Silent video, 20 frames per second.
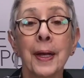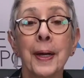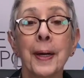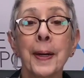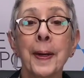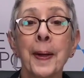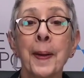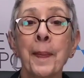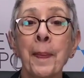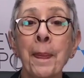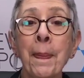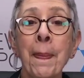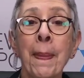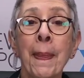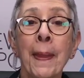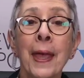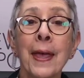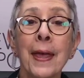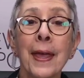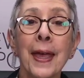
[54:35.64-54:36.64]
Um,
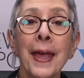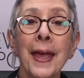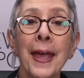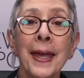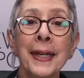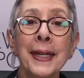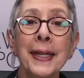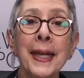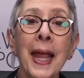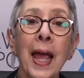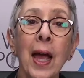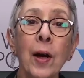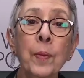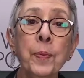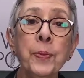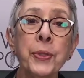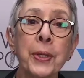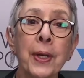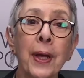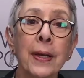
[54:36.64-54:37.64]
and it
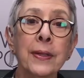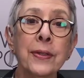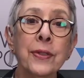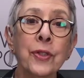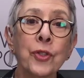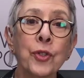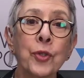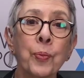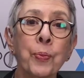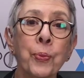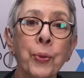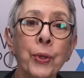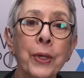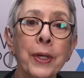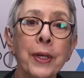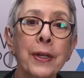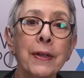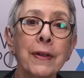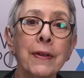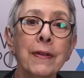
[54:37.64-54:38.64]
helps us to
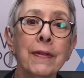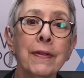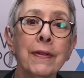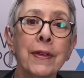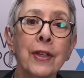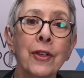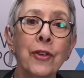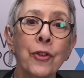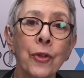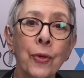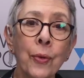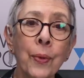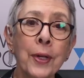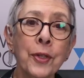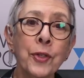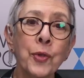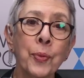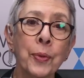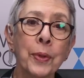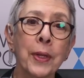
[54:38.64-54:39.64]
put the
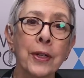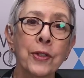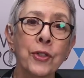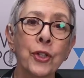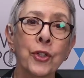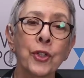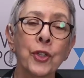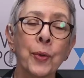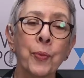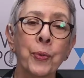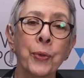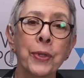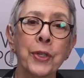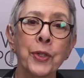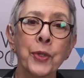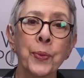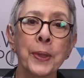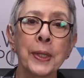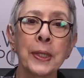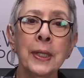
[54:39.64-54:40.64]
U.S. relationship with
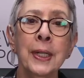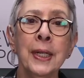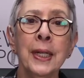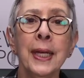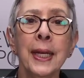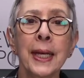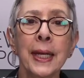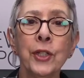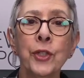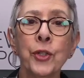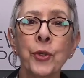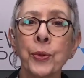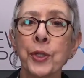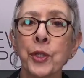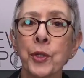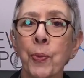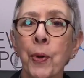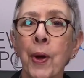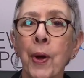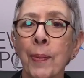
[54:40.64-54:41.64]
Israel into
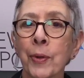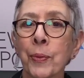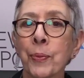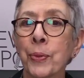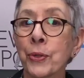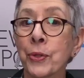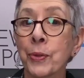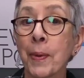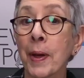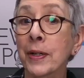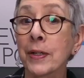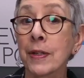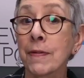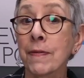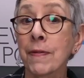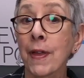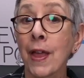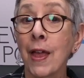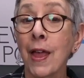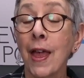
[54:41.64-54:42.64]
its proper
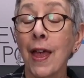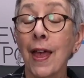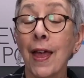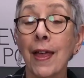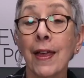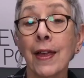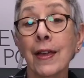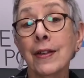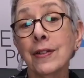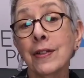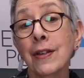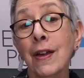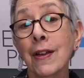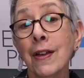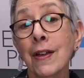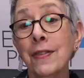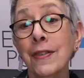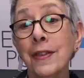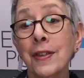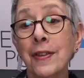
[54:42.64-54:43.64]
perspective. And
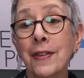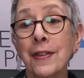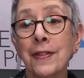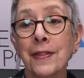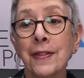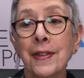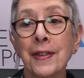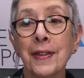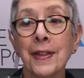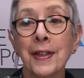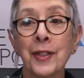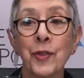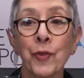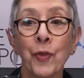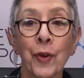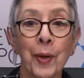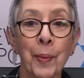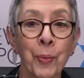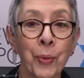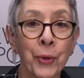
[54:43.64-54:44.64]
I think it's
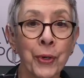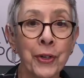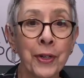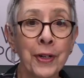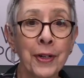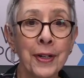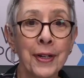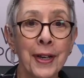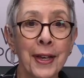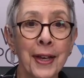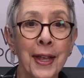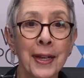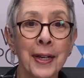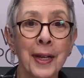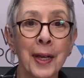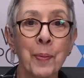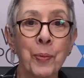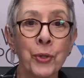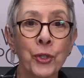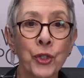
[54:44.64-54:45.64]
very important, and I
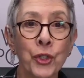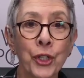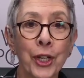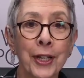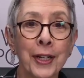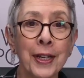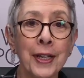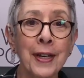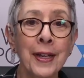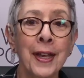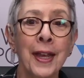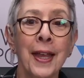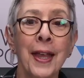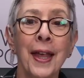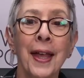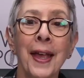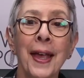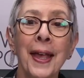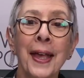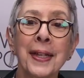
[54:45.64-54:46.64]
appreciate it.
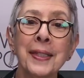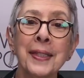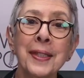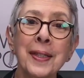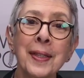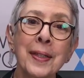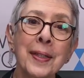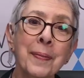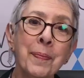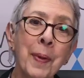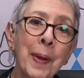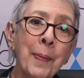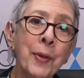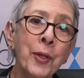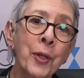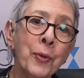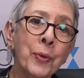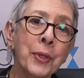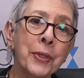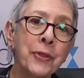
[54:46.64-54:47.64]
And people
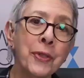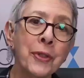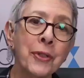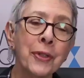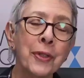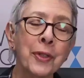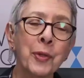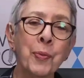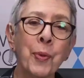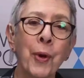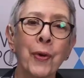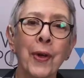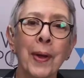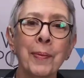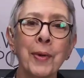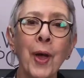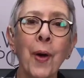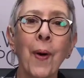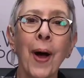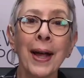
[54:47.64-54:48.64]
who listen to this program
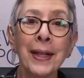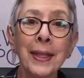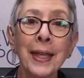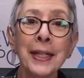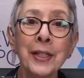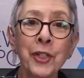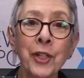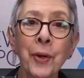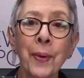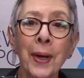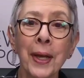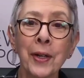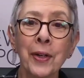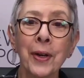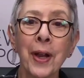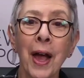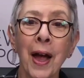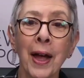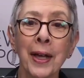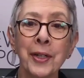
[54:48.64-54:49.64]
know I like to go out on
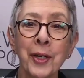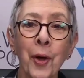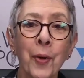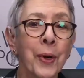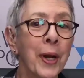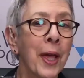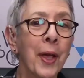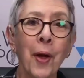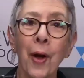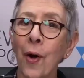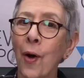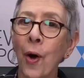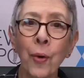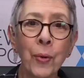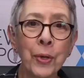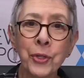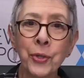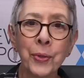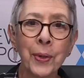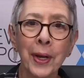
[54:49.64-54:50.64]
a high note. I
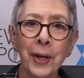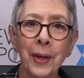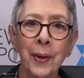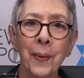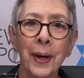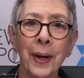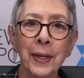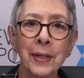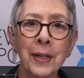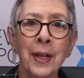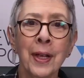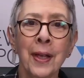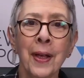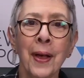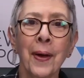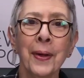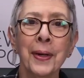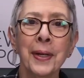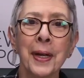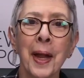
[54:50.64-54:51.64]
always try to go out
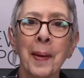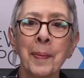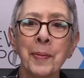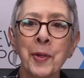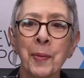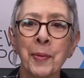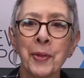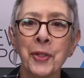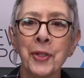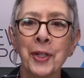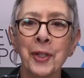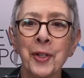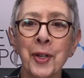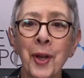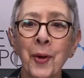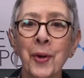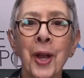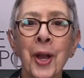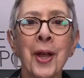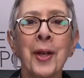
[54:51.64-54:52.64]
on an optimistic
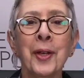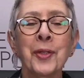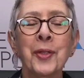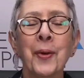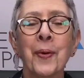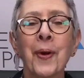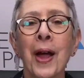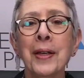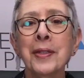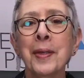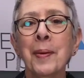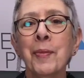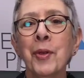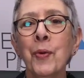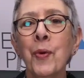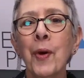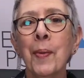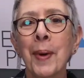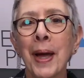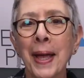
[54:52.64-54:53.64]
note. So Hazem,
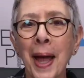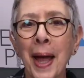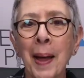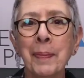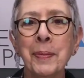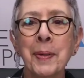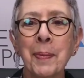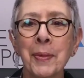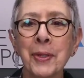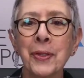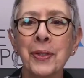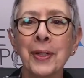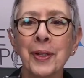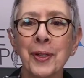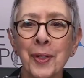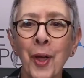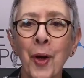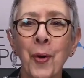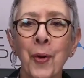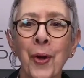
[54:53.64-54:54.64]
you are my optimistic
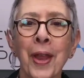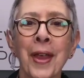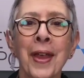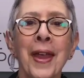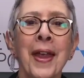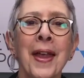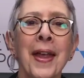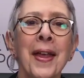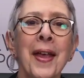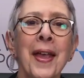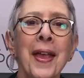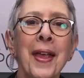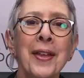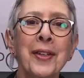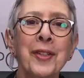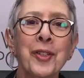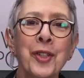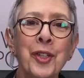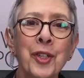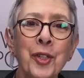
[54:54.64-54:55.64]
note.
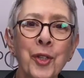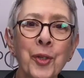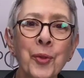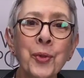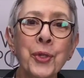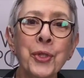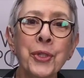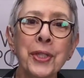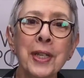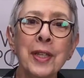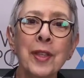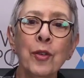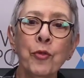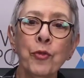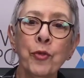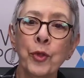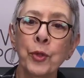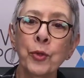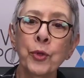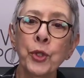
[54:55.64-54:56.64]
Do you see the
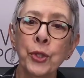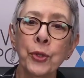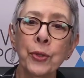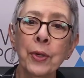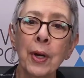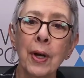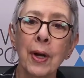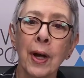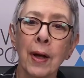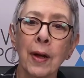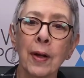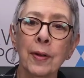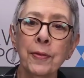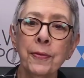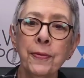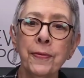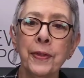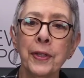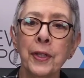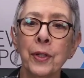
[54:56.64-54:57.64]
future
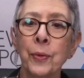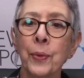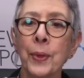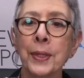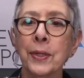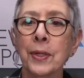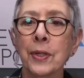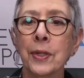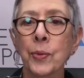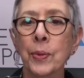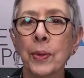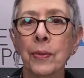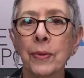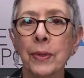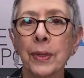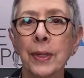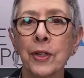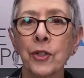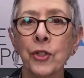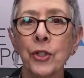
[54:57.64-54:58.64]
of the U.S.-Israel
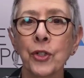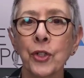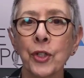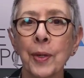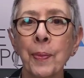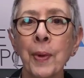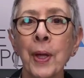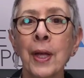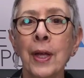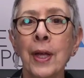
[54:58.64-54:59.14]
relationship